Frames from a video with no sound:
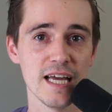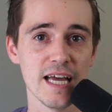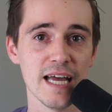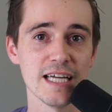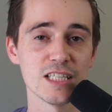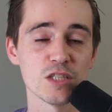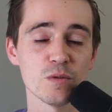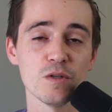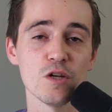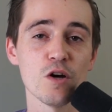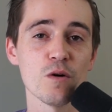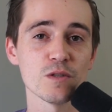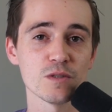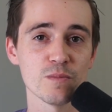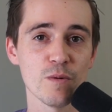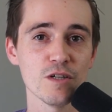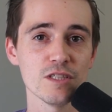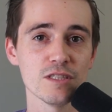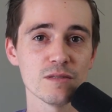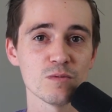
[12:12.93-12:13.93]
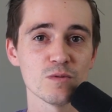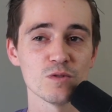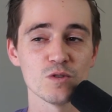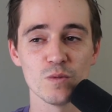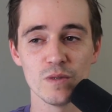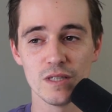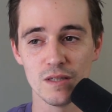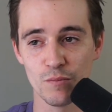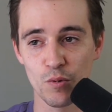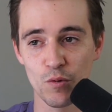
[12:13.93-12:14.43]
And so we know what's possible. And so
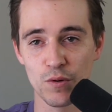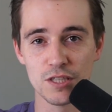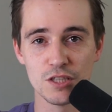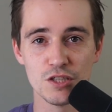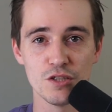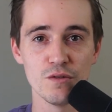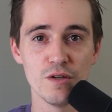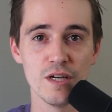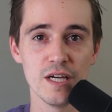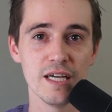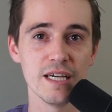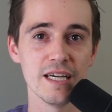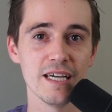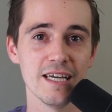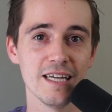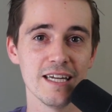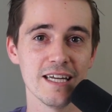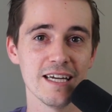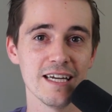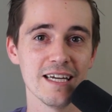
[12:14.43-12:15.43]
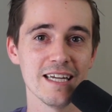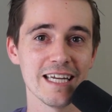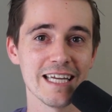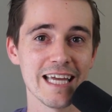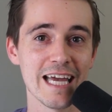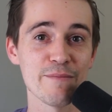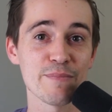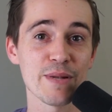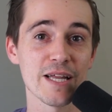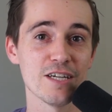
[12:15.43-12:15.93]
we can point you in a
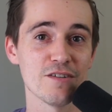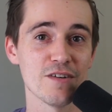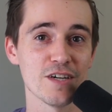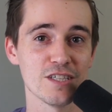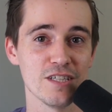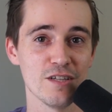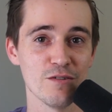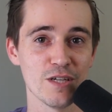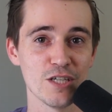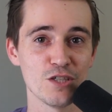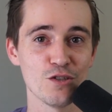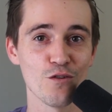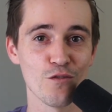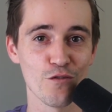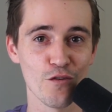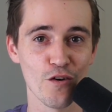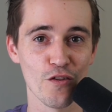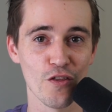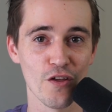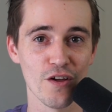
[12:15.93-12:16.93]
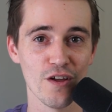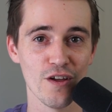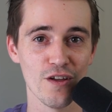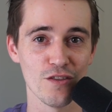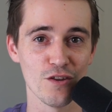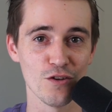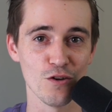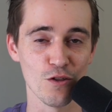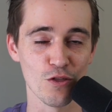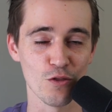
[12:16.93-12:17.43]
game plan direction that will get you further
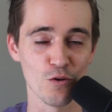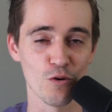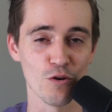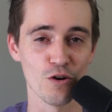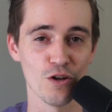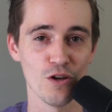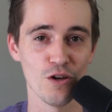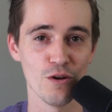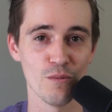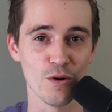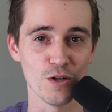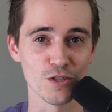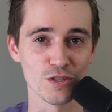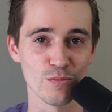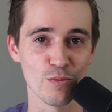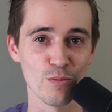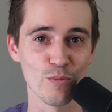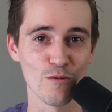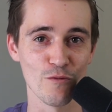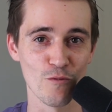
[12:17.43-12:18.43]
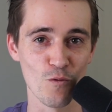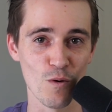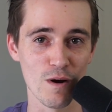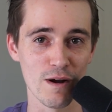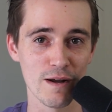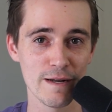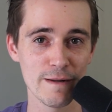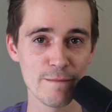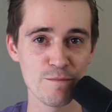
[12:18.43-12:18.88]
than you thought possible before.